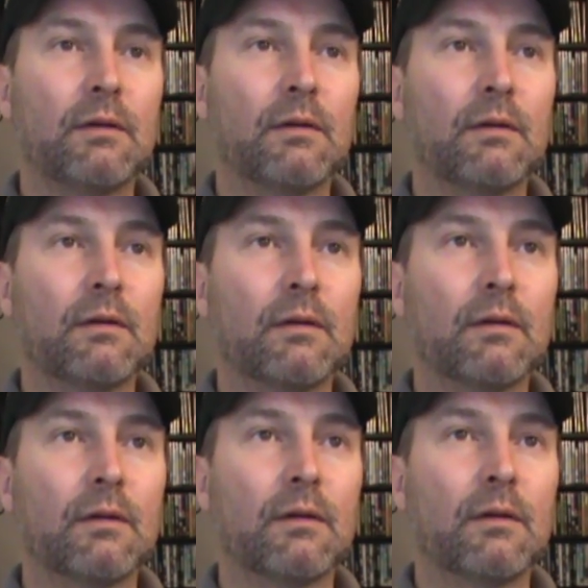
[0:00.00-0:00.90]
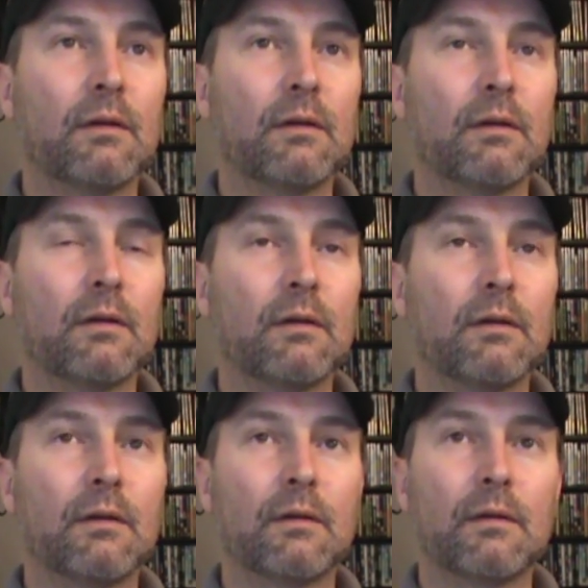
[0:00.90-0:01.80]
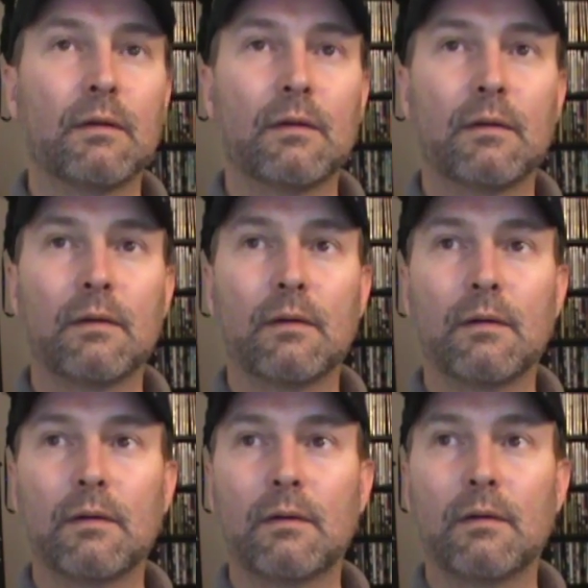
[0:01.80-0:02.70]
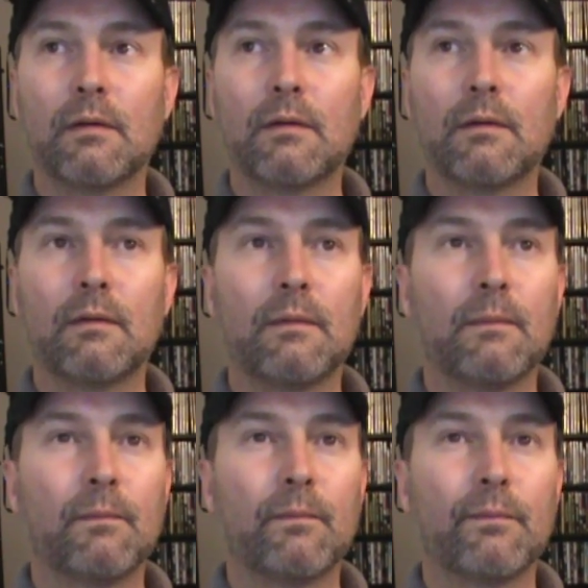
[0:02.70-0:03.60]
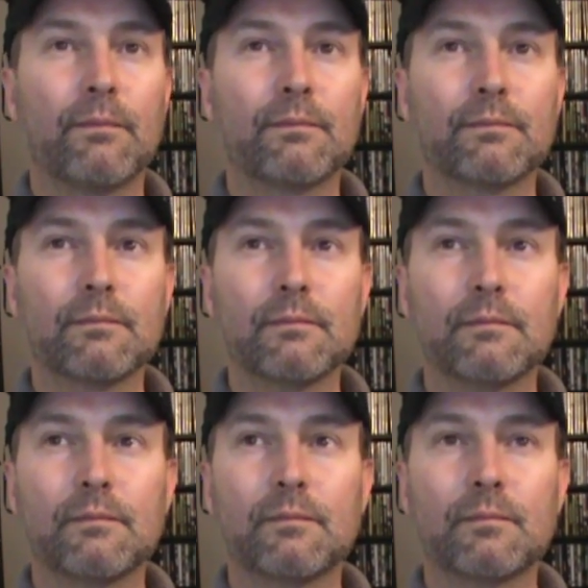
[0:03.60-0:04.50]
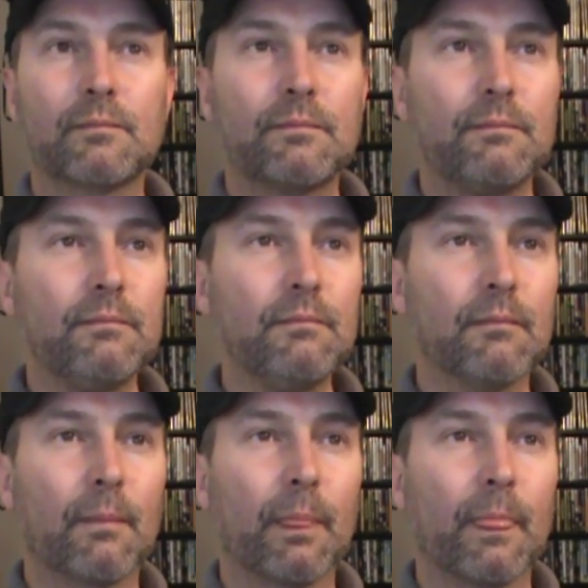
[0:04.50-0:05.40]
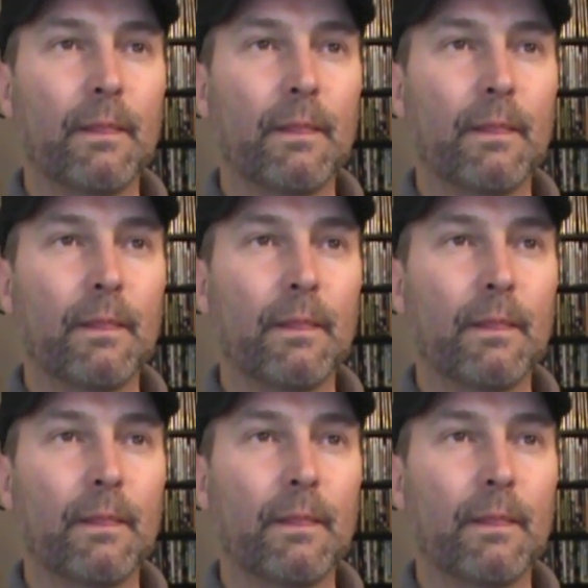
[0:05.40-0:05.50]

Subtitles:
No one is speaking in this clip.